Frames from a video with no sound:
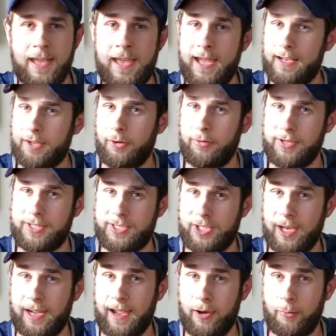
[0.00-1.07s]
And you always
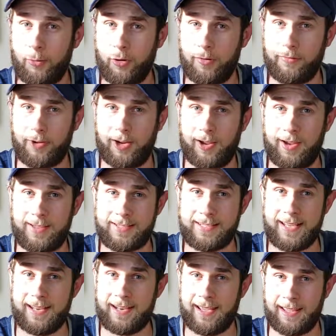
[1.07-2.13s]
check out more of our
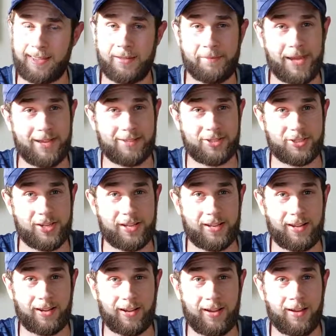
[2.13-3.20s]
content at
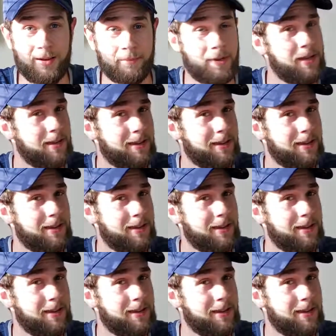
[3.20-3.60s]
themousegen.com.